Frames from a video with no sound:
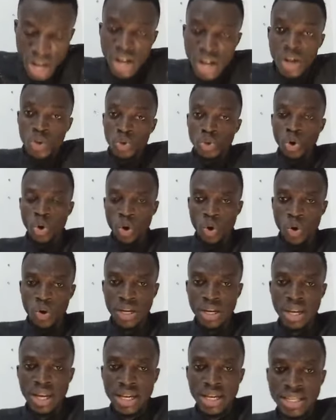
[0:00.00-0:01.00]
So
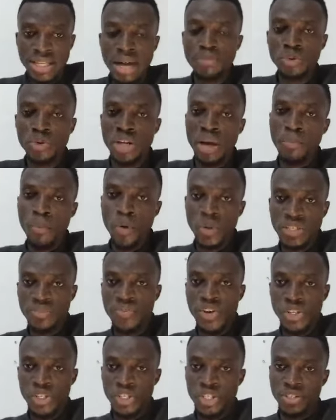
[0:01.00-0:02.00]
let's come to the
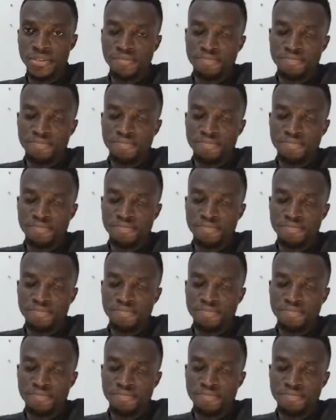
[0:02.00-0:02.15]
motivation.